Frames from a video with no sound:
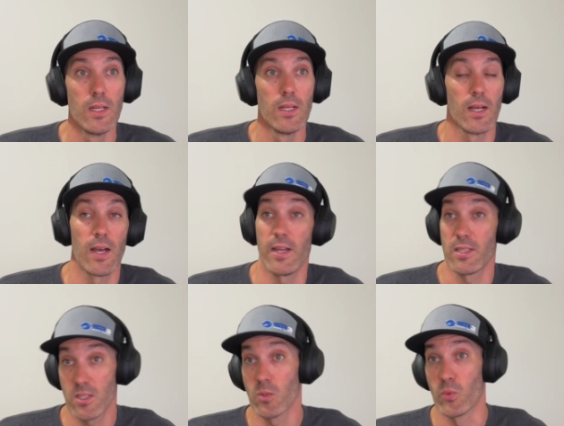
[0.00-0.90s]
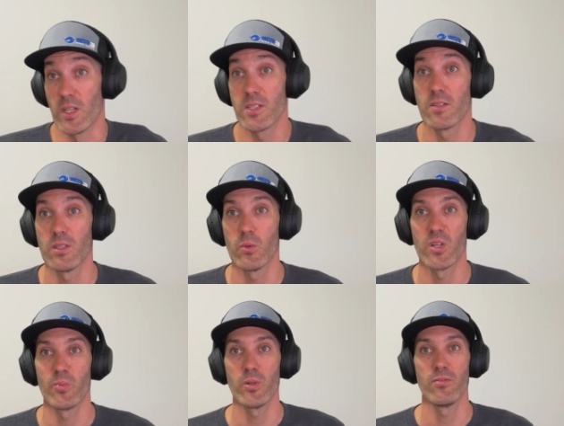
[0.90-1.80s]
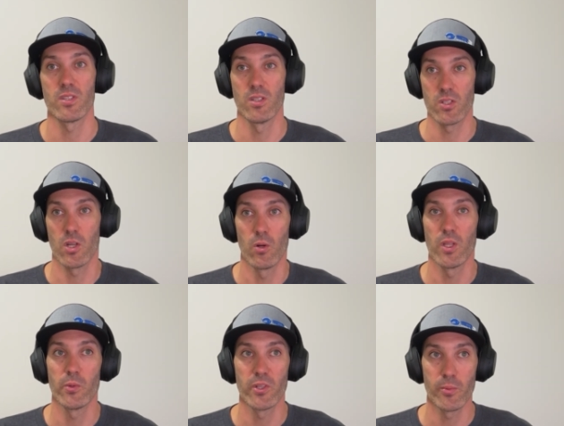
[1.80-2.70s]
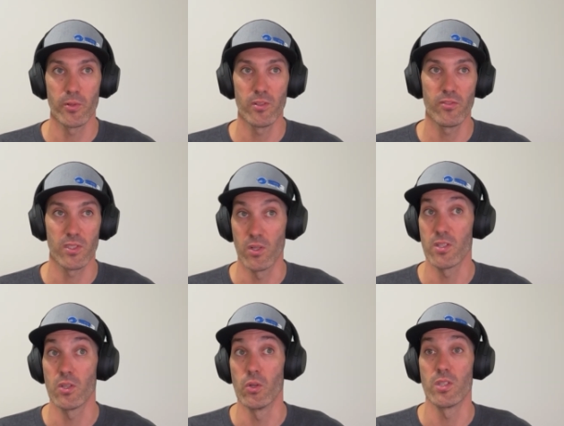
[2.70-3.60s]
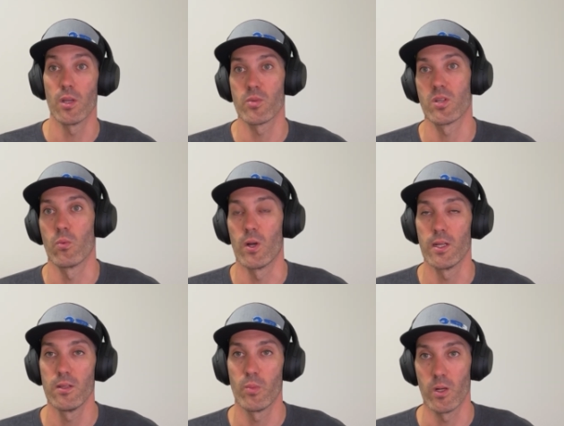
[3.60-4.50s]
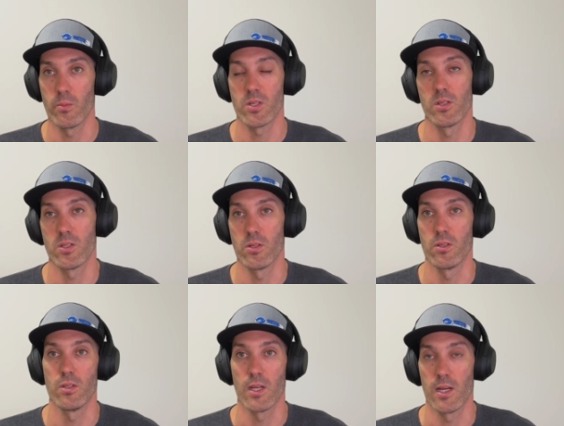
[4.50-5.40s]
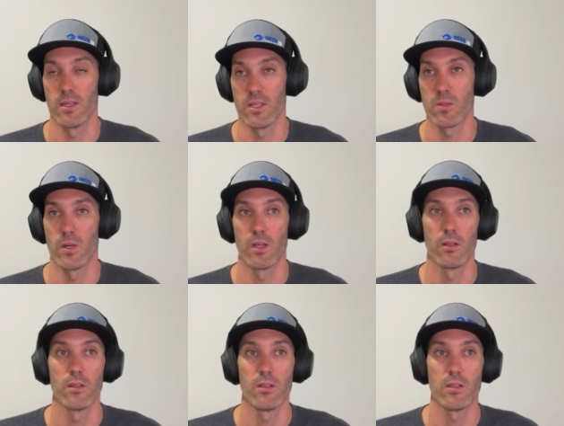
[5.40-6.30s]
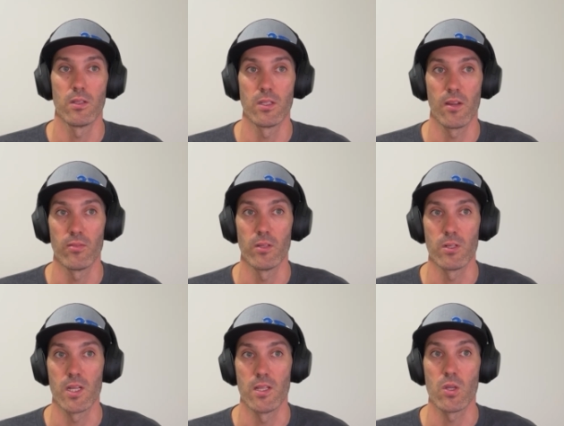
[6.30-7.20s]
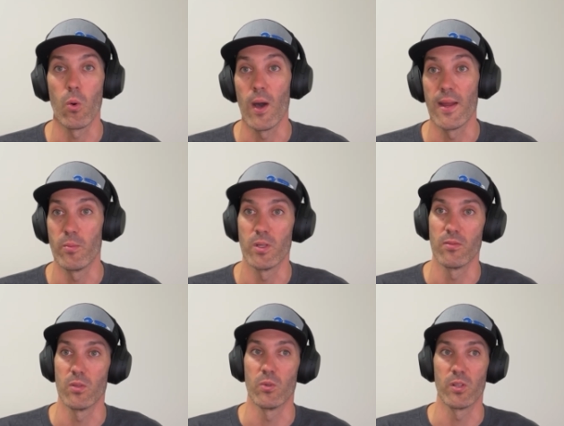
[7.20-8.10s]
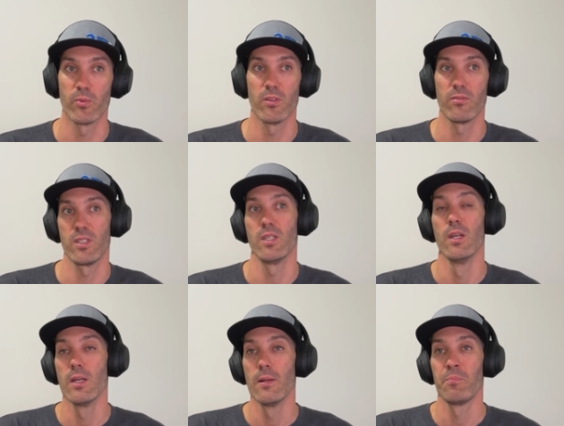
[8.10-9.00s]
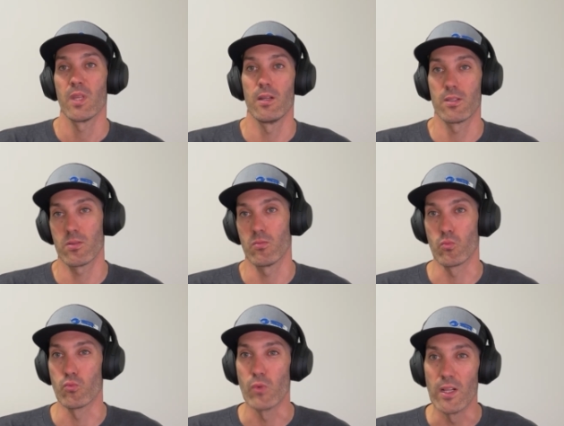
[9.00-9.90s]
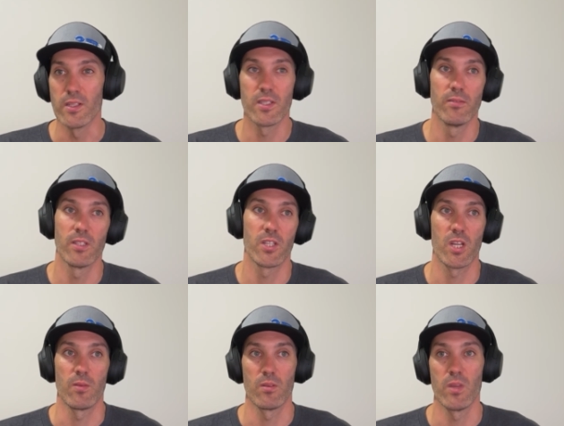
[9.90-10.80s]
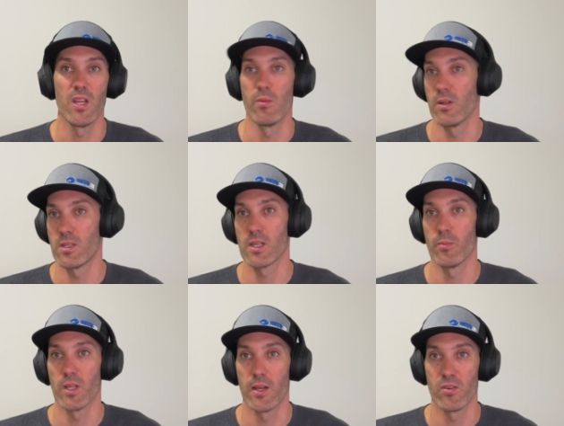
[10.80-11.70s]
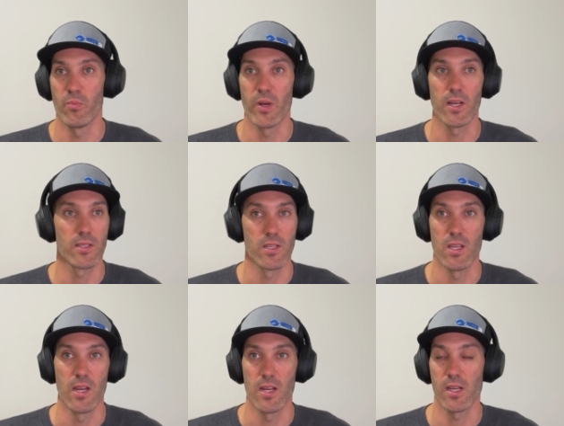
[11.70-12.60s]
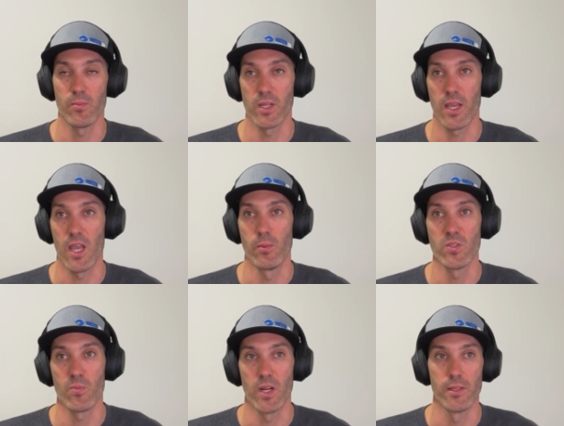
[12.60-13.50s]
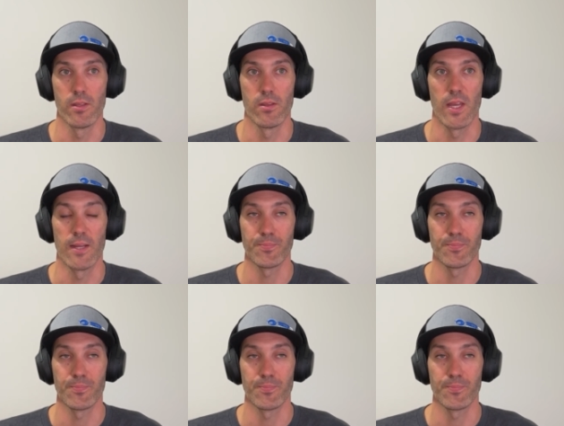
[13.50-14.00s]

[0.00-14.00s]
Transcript: It's still relatively waterproof. It's not totally waterproof. It's not as good as option one, but option two, this one definitely retains quite a bit of the waterproofing, and it's relatively cheap. The media mod's a couple of $100 and you need a couple of cables, but other than that,